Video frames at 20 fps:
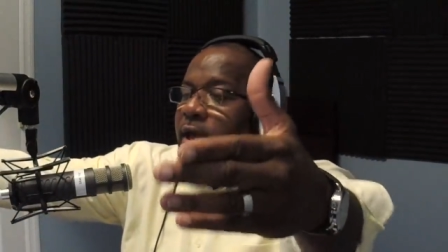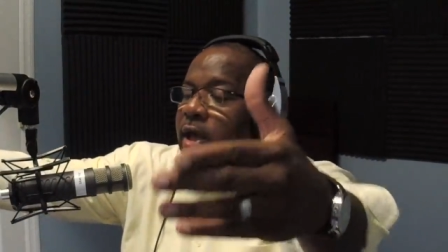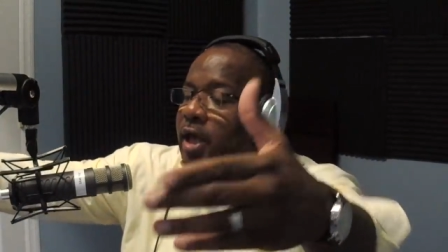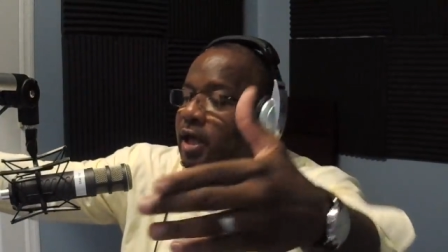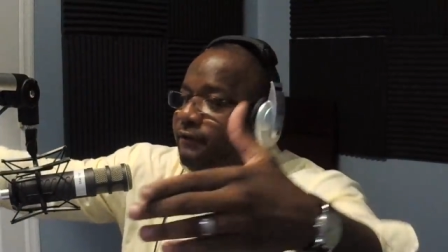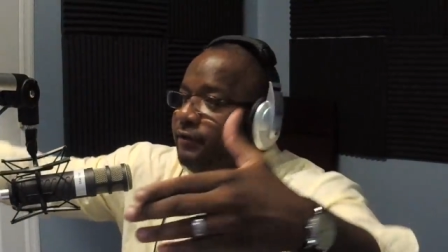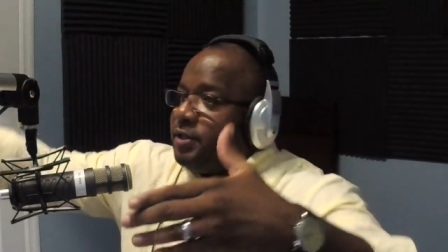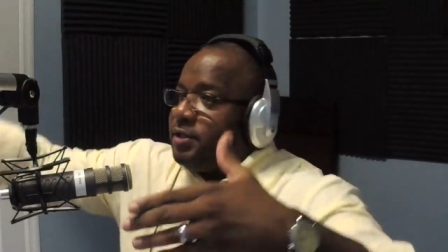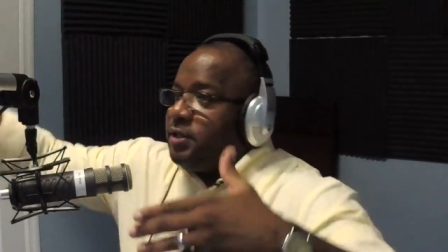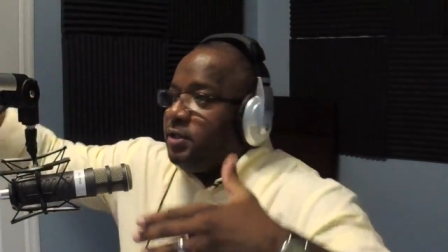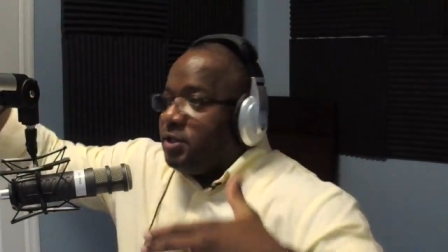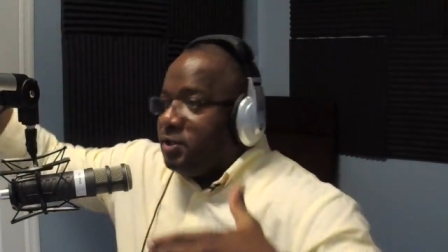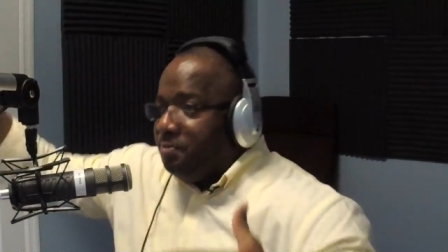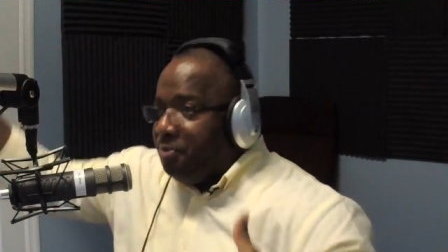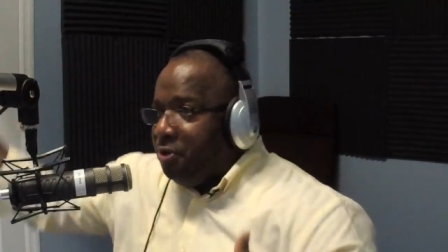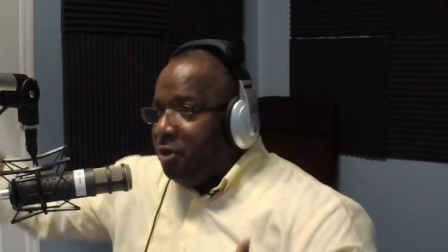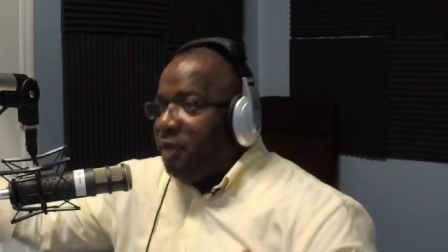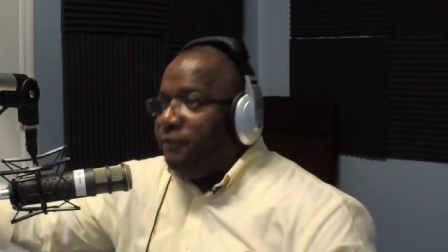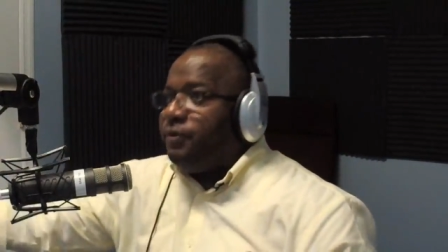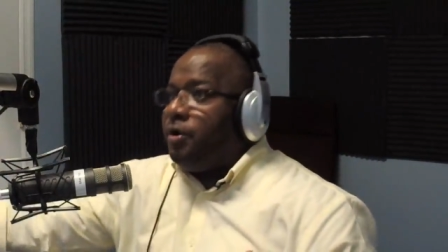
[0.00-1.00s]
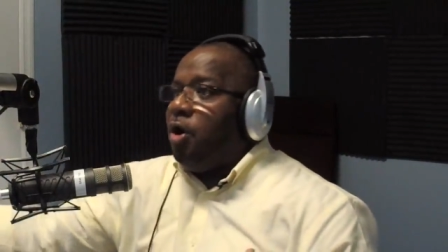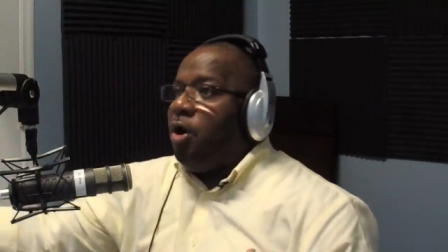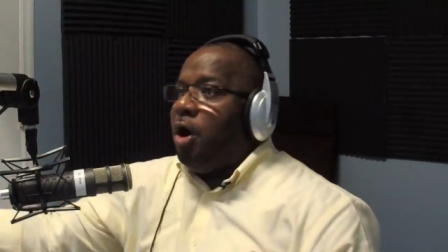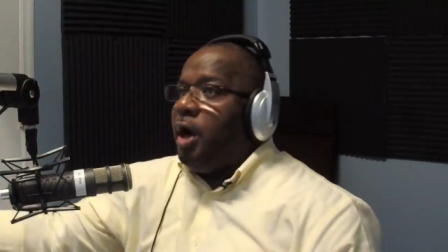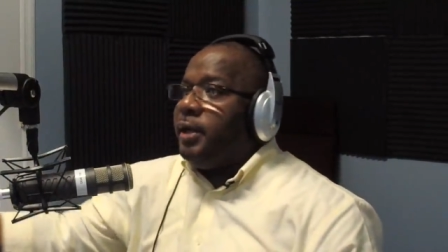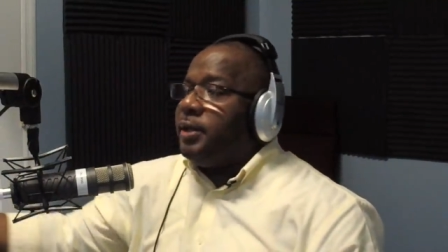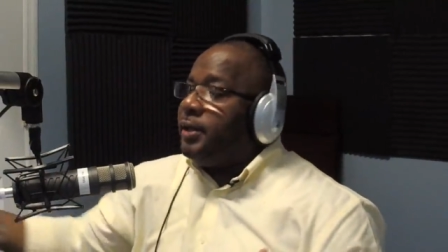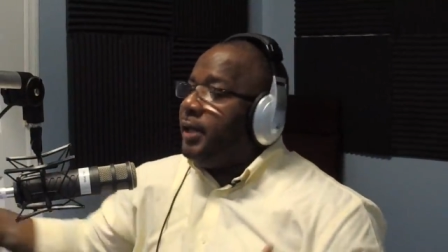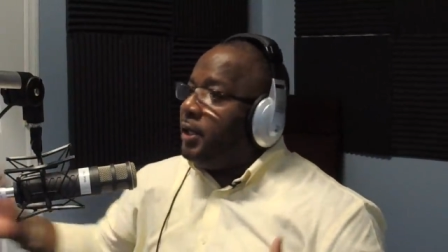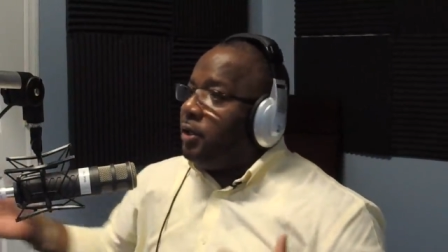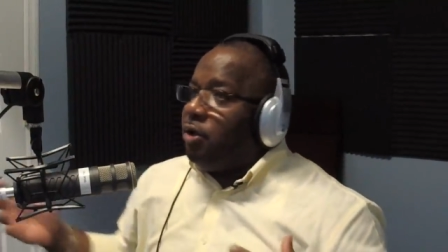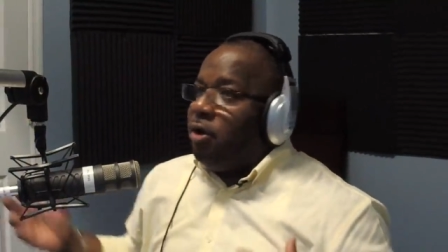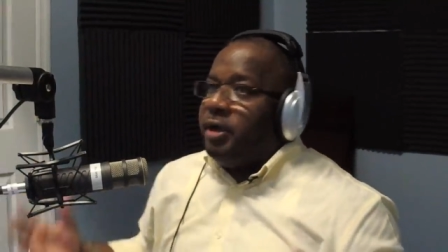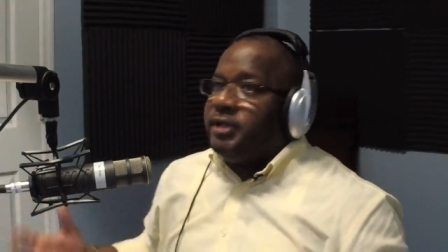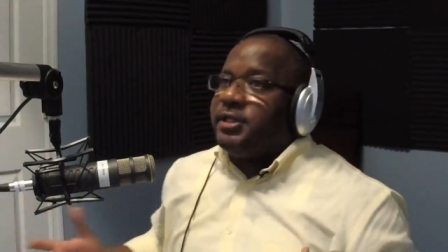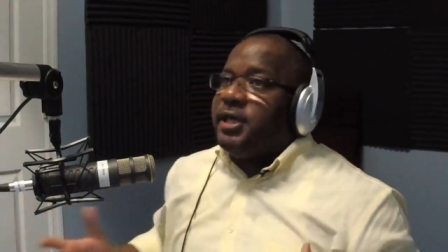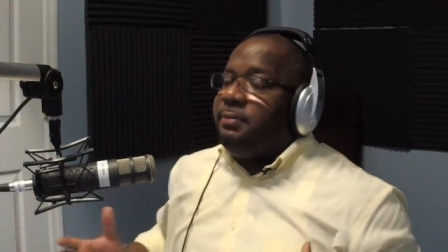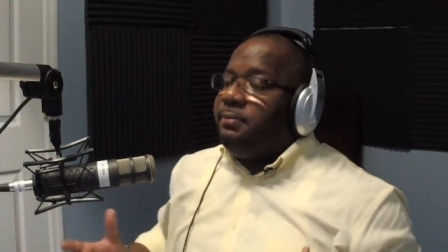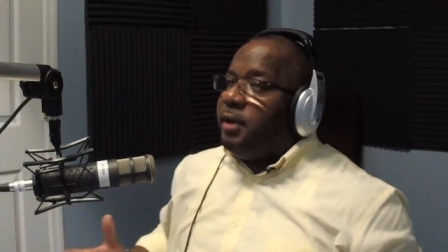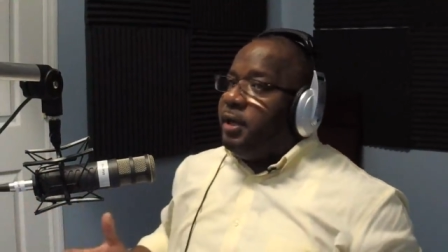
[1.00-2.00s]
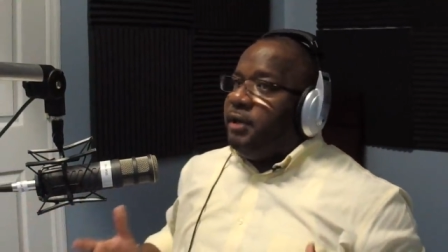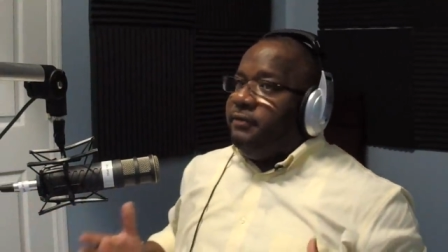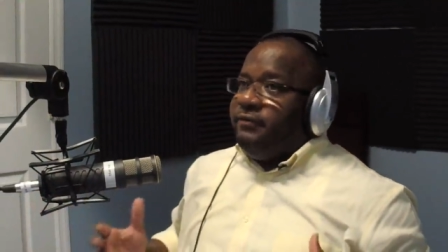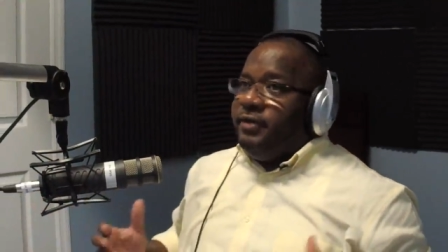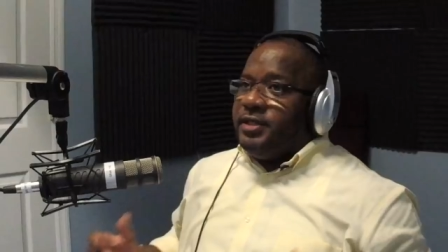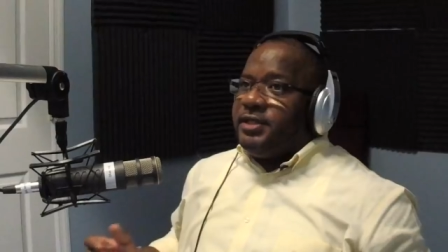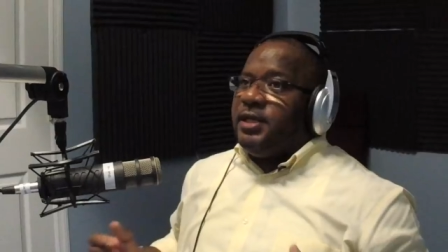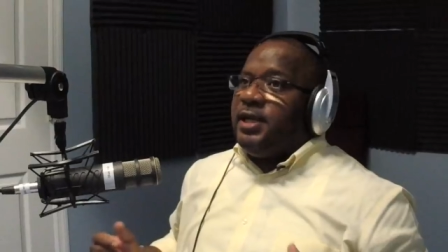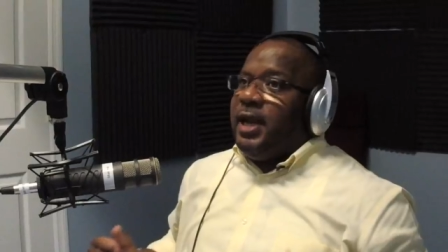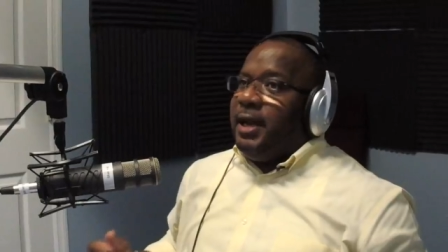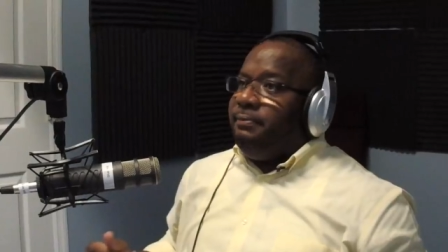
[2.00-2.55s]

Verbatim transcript: If it's the spirit of God, then God says, I'm going to visit.